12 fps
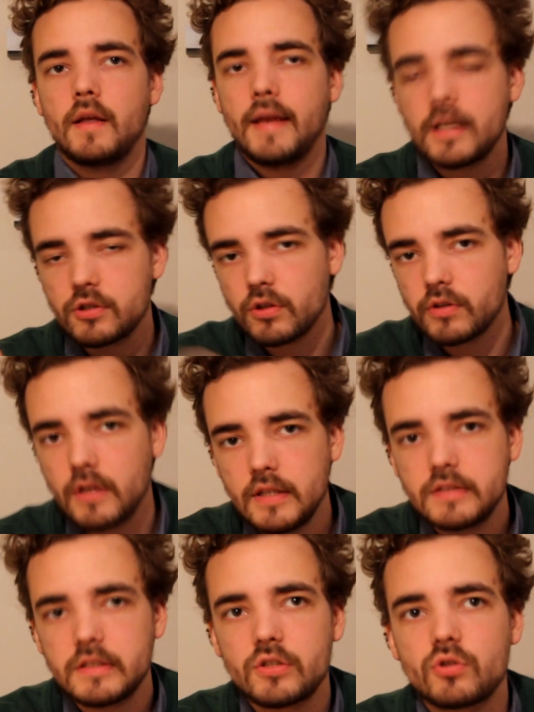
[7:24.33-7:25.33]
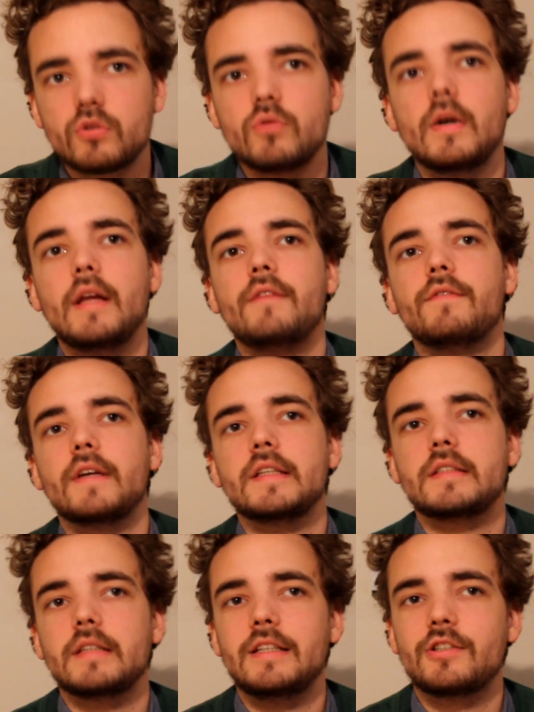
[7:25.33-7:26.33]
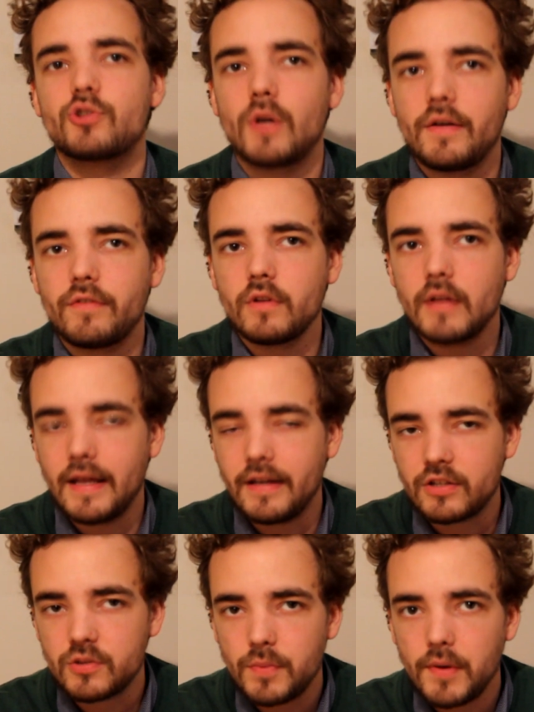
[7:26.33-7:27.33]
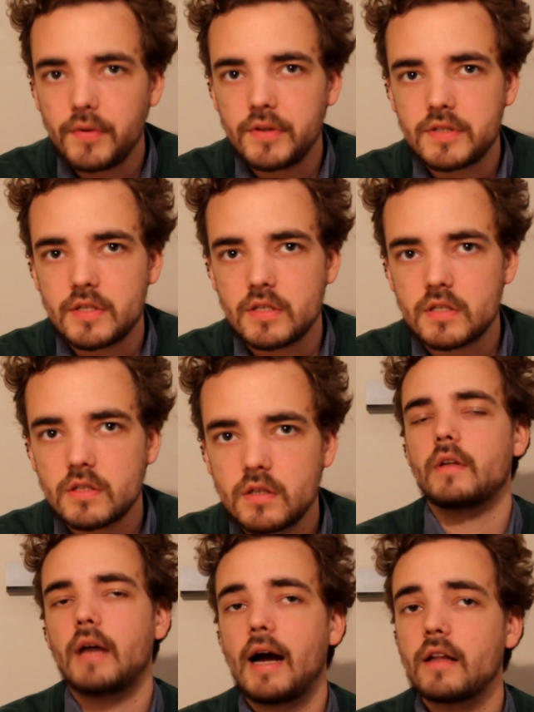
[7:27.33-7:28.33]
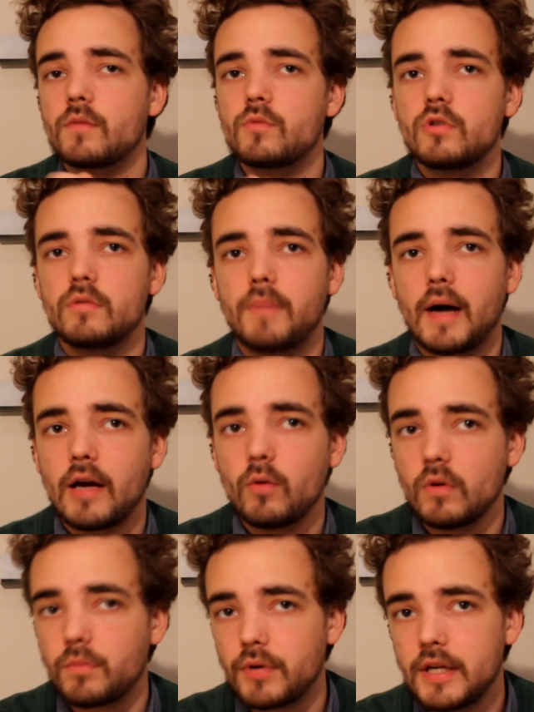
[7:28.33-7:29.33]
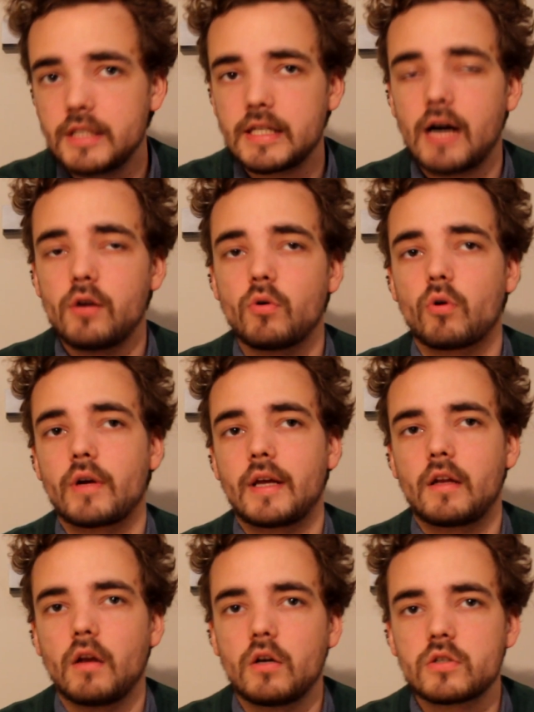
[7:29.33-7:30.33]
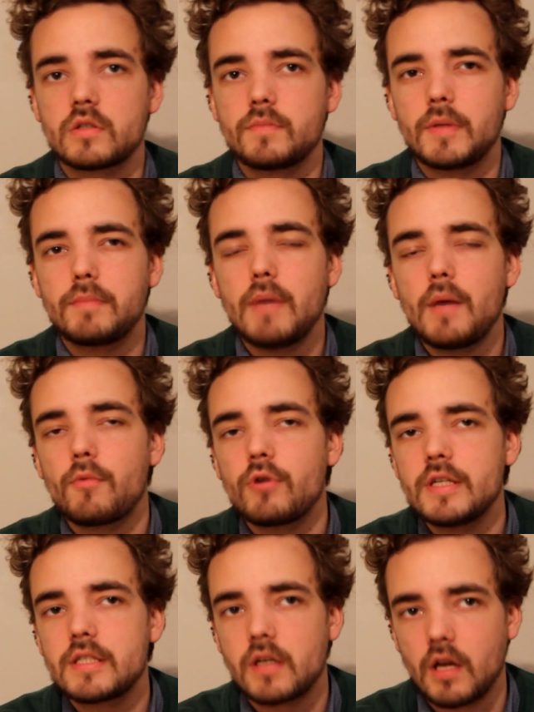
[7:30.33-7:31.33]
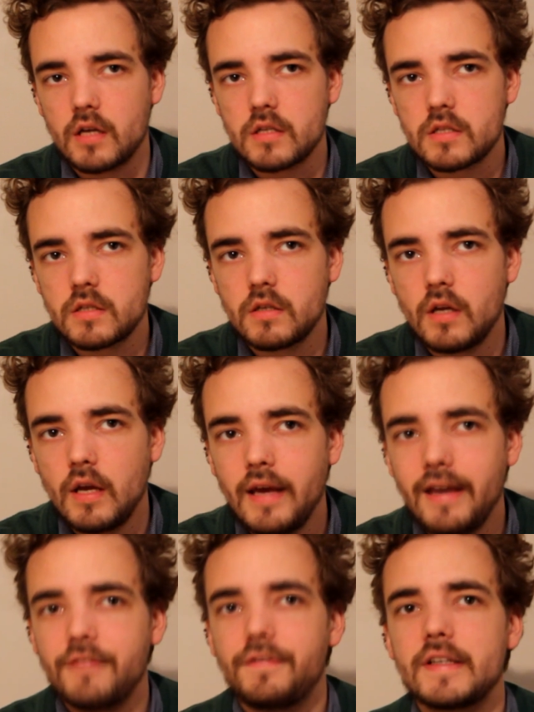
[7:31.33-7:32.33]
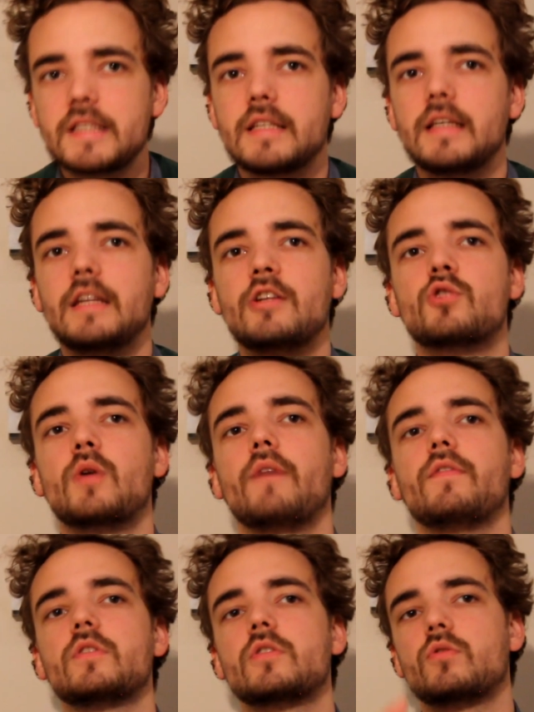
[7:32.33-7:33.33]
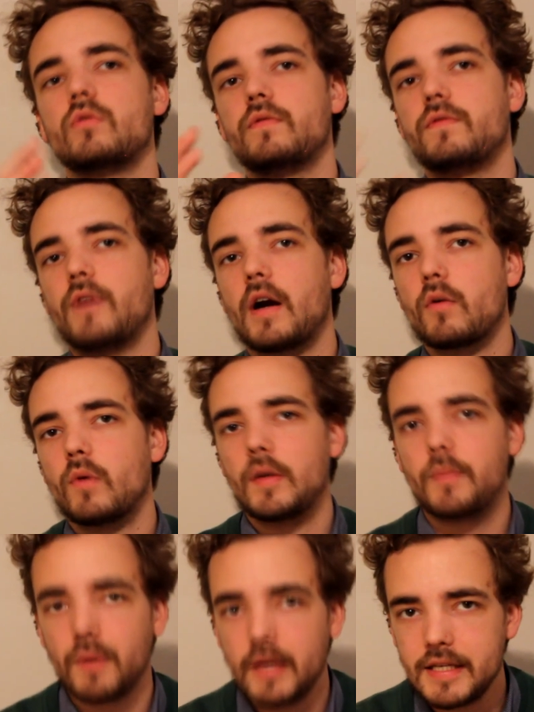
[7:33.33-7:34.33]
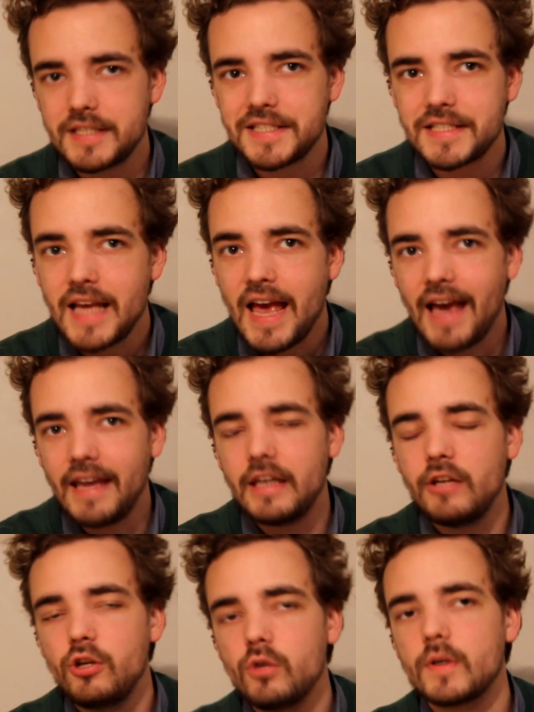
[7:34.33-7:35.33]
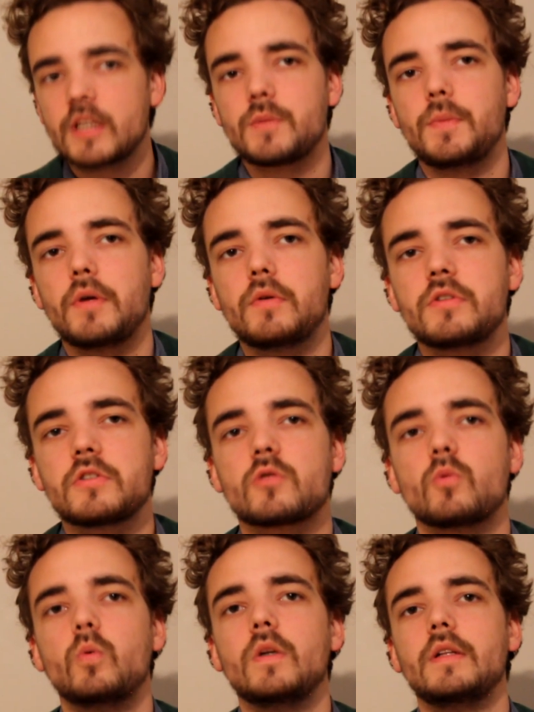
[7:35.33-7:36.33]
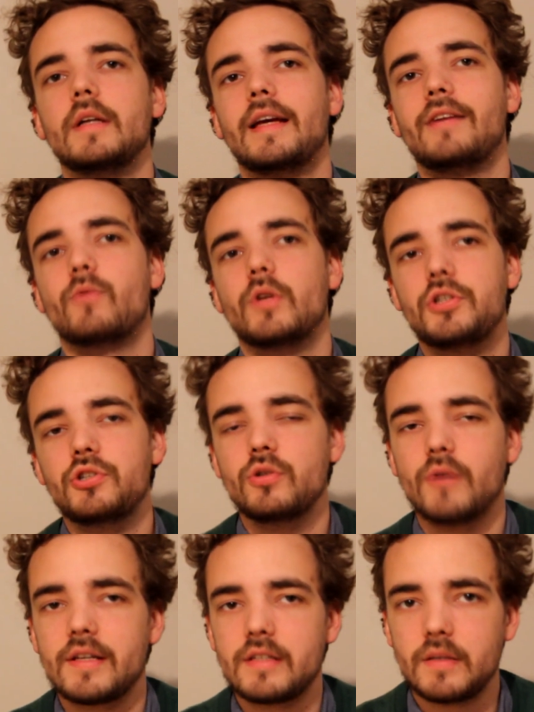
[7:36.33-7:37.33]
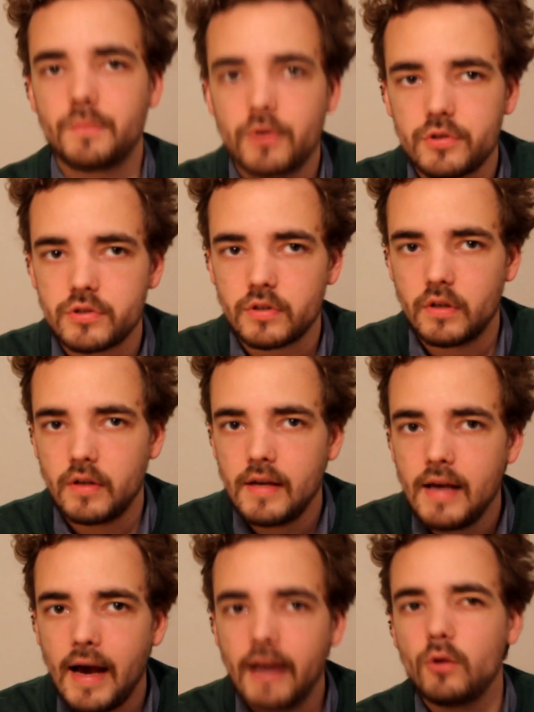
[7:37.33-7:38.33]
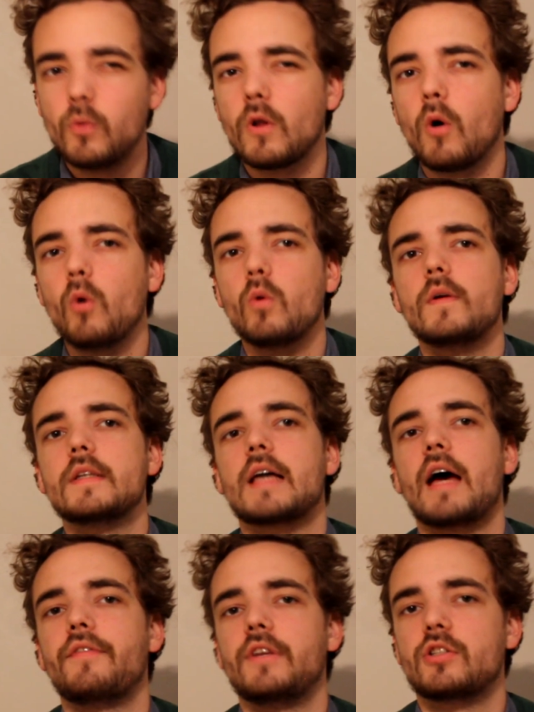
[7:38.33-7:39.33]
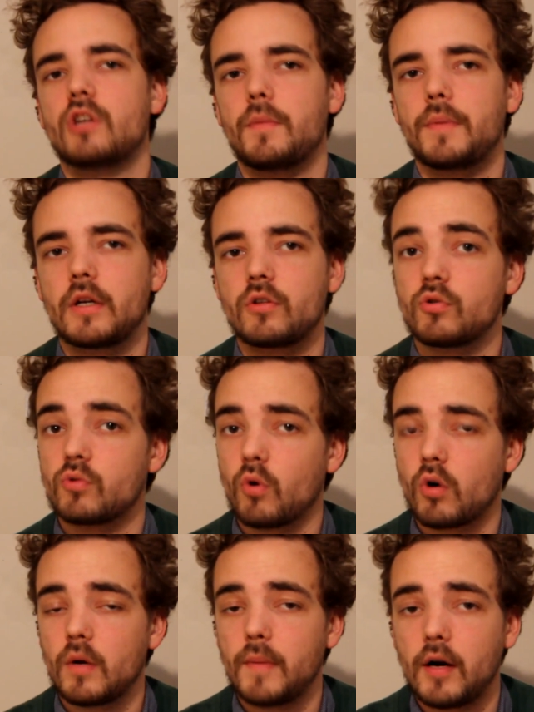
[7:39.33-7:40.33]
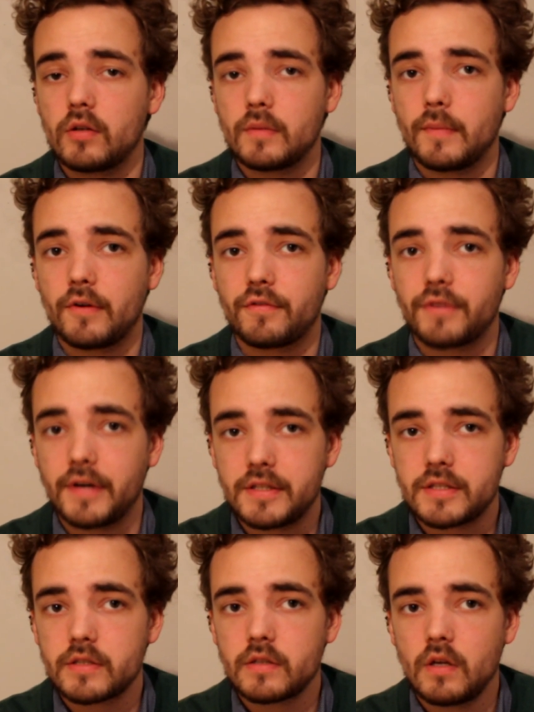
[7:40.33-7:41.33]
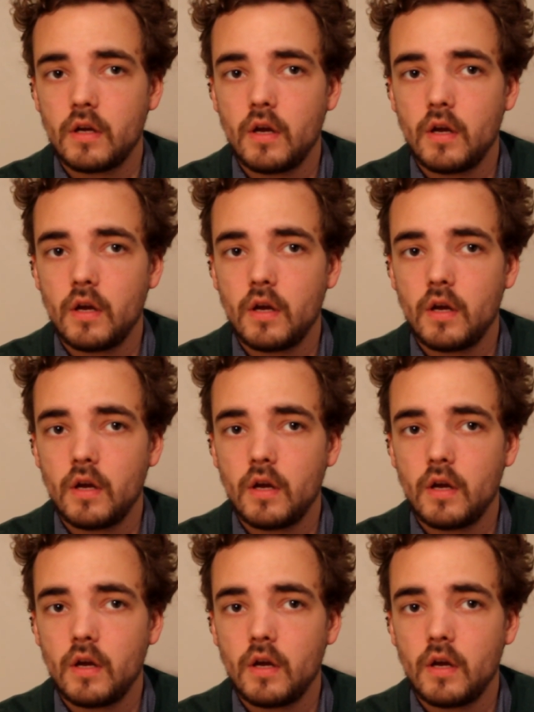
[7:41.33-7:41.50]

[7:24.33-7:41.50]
Next on the list is to invest in travel and experiences. Items you buy will break down or get lost, but memories last. Investing in travels to faraway places and in new experiences will enrich you as a person, and you will always have a topic to talk about among friends.